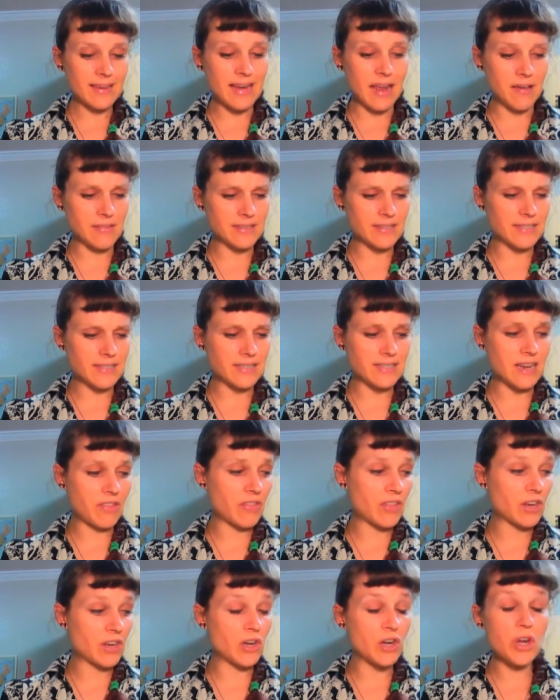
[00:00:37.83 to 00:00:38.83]
Now, this is
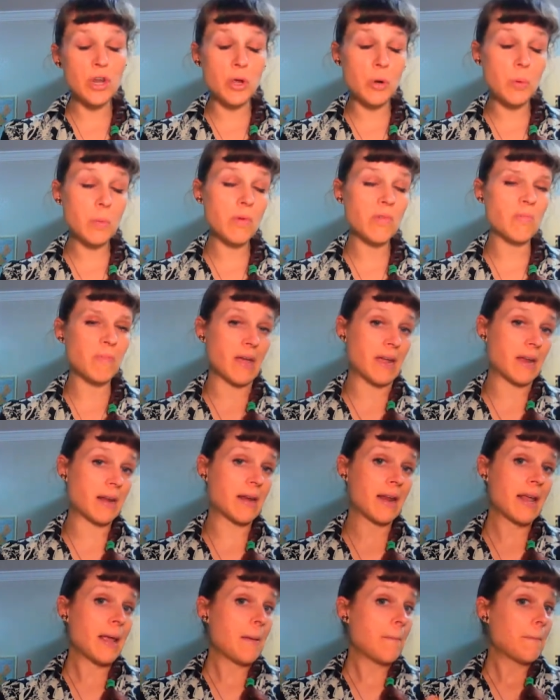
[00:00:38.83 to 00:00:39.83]
nothing new. We've made